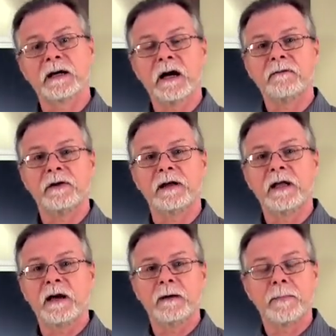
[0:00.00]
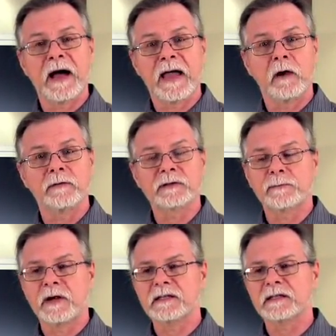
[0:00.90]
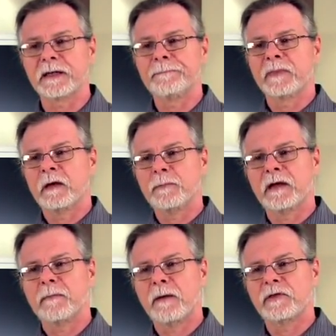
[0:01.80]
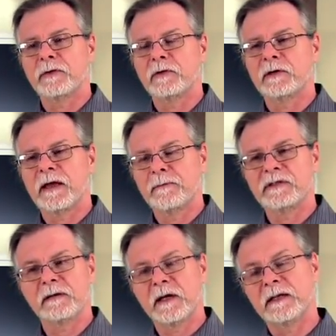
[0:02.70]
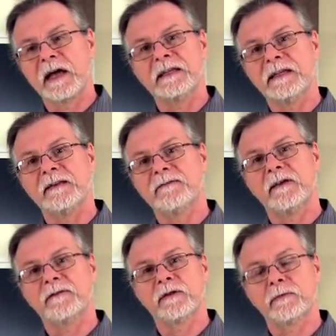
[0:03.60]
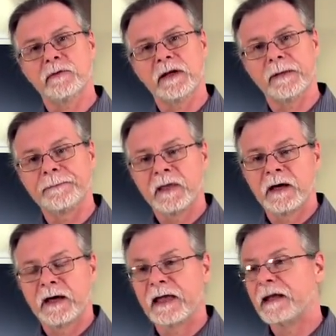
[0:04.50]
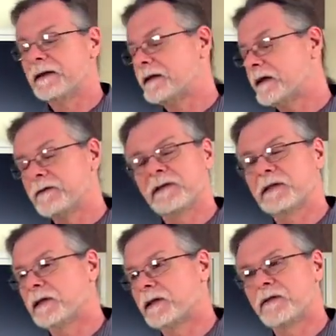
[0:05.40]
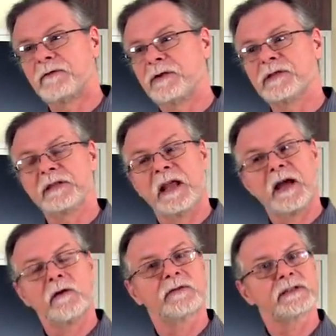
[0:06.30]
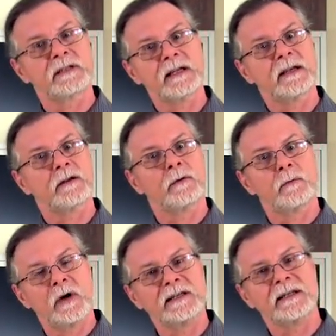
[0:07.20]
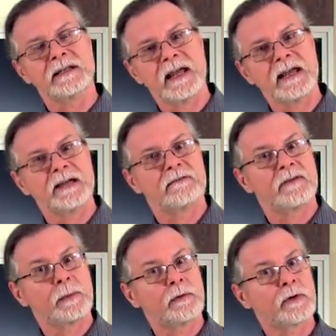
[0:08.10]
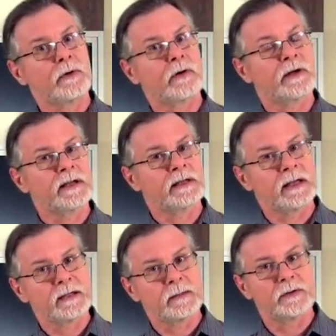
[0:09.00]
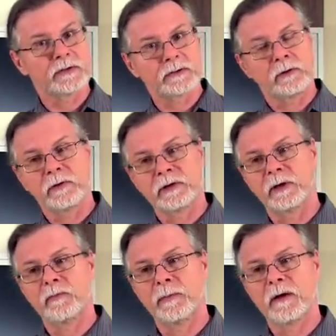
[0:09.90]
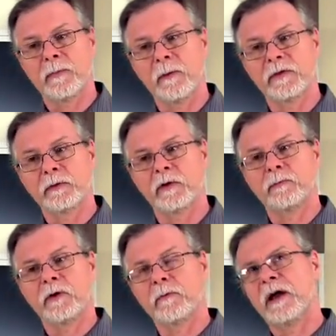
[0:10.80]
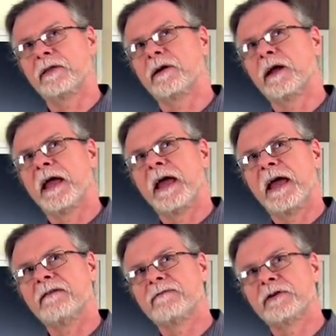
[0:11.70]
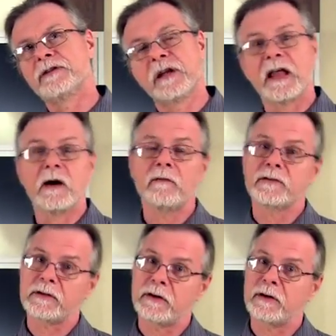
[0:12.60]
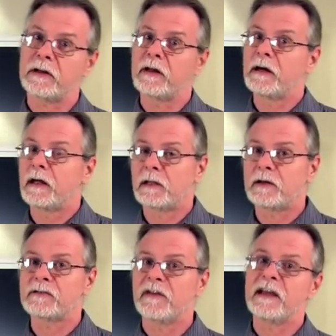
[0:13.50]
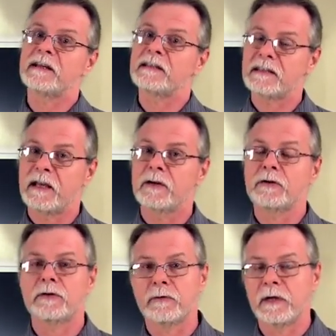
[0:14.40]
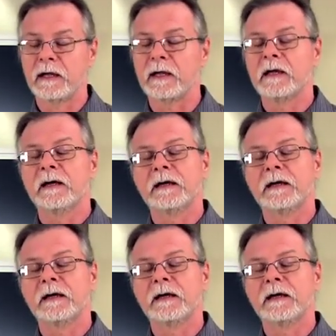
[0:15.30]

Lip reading: covered by Elvis Presley. Big Mama Thornton, that was in 1953. Interestingly, the version that Elvis did wasn't taken from the recording that Leiber and Stoller did of Big Mama Thornton, but rather a version Elvis heard a Las Vegas singer doing